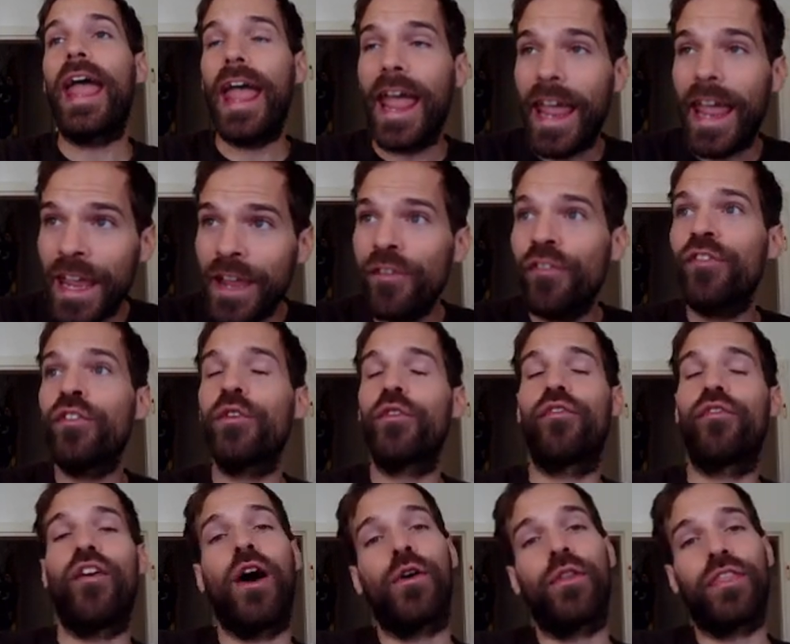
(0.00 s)
If you
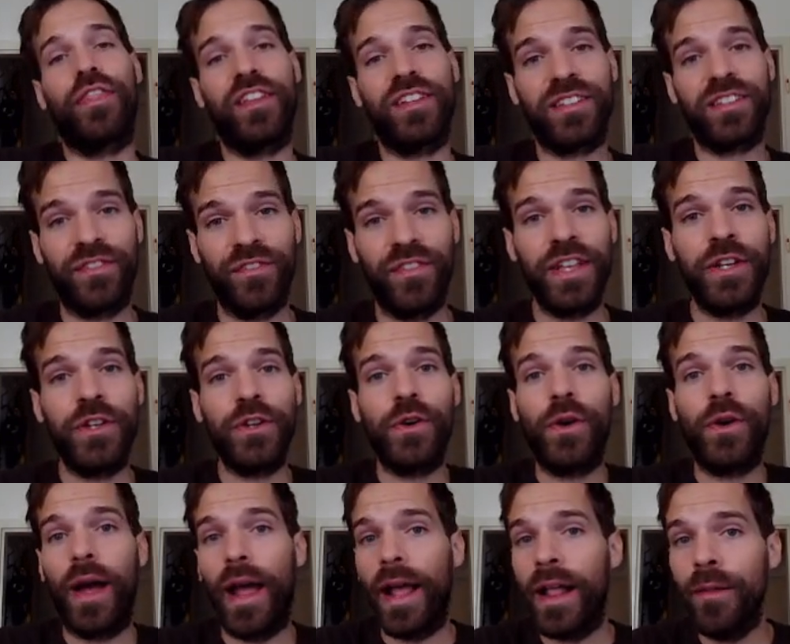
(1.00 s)
found this video
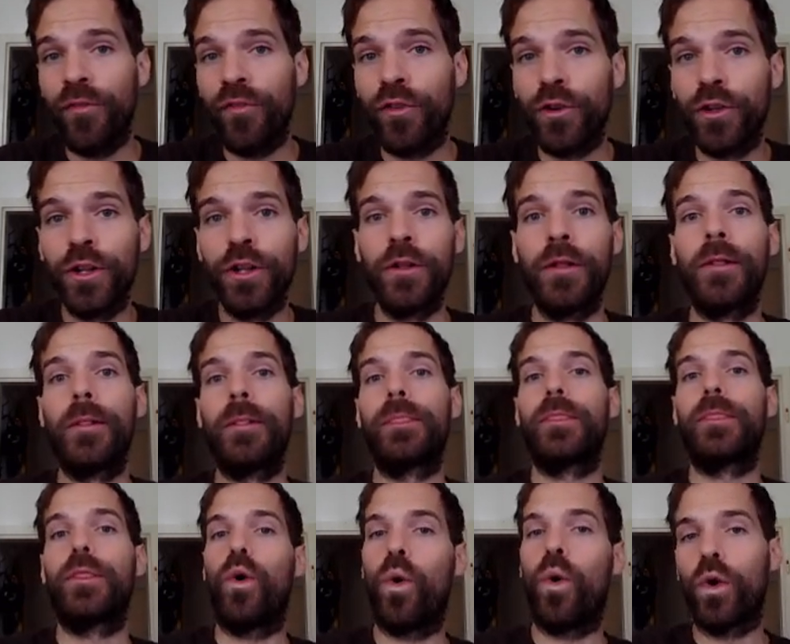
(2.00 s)
helpful
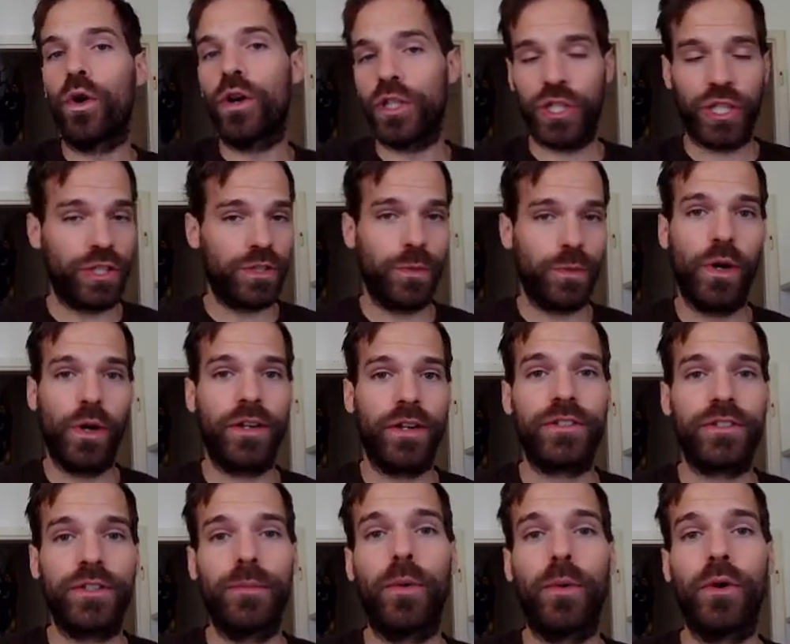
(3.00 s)
or just want to
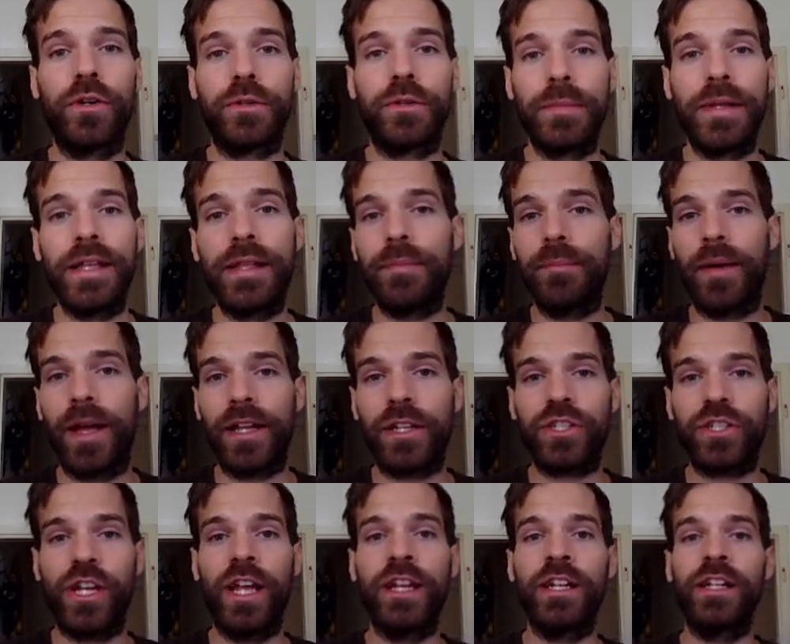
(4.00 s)
support me in my
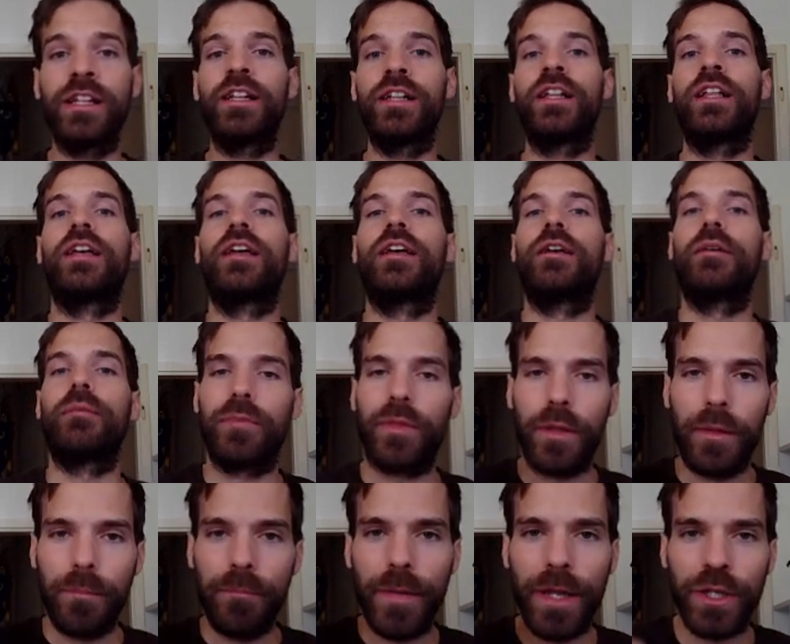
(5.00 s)
channel,
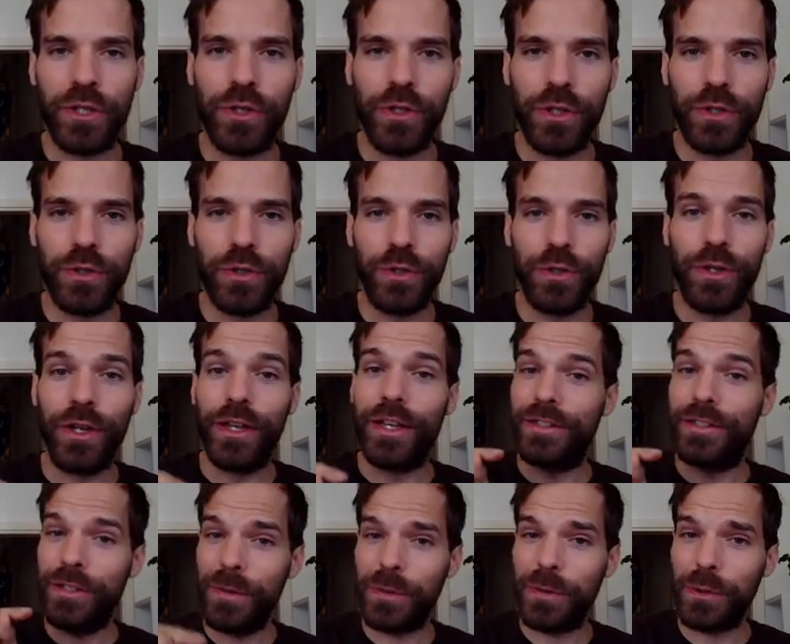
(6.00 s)
make sure to
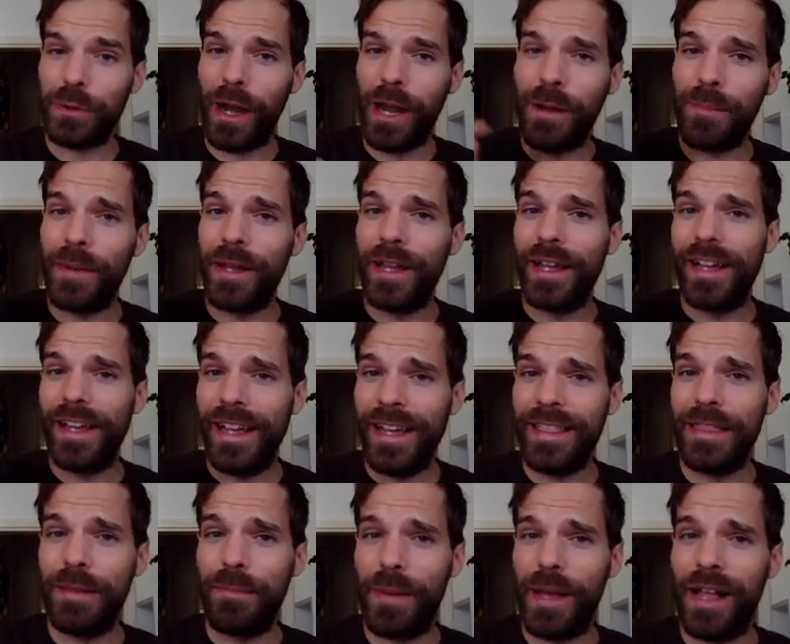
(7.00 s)
subscribe,
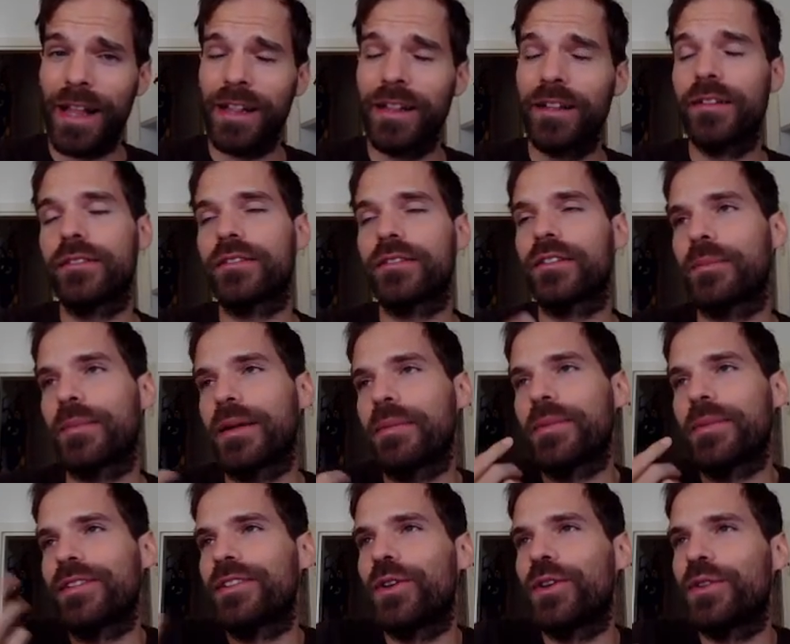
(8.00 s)
hit the bell, or maybe
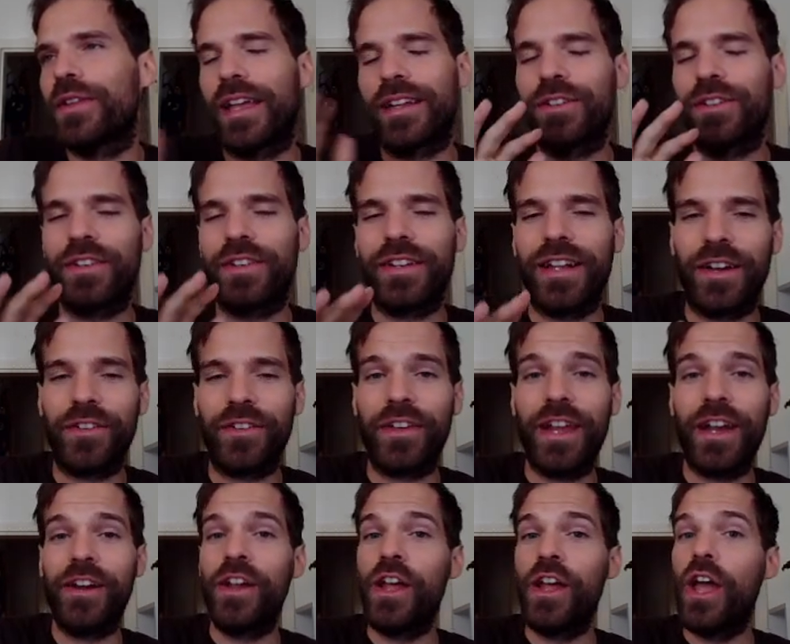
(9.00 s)
don't, I don't, I don't care.